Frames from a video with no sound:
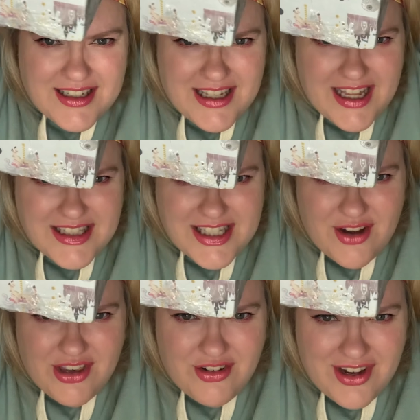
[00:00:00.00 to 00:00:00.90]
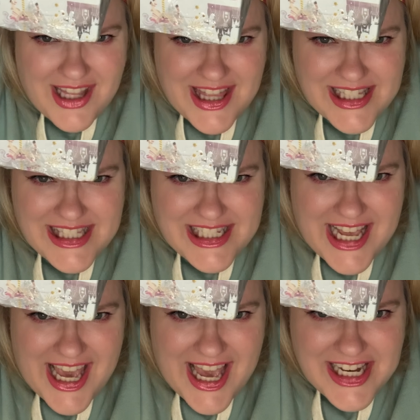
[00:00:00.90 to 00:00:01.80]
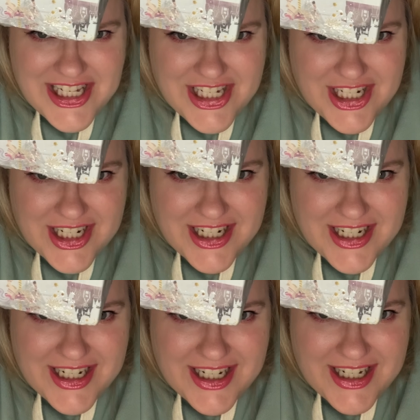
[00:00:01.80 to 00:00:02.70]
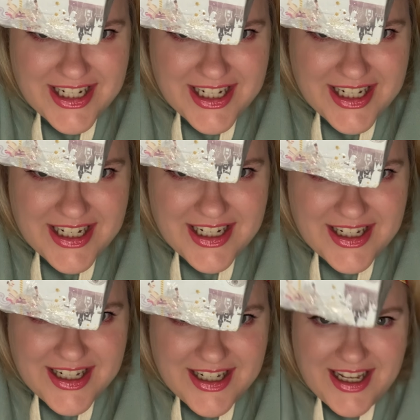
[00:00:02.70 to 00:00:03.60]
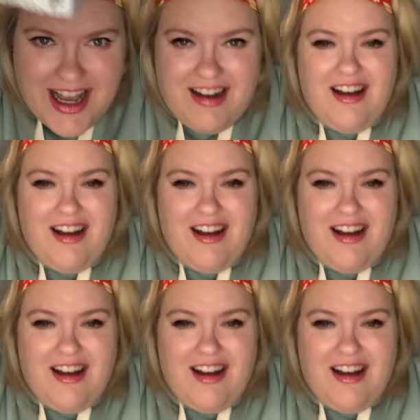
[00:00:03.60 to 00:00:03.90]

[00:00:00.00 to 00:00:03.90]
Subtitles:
It's so cute. Look at this stitch. I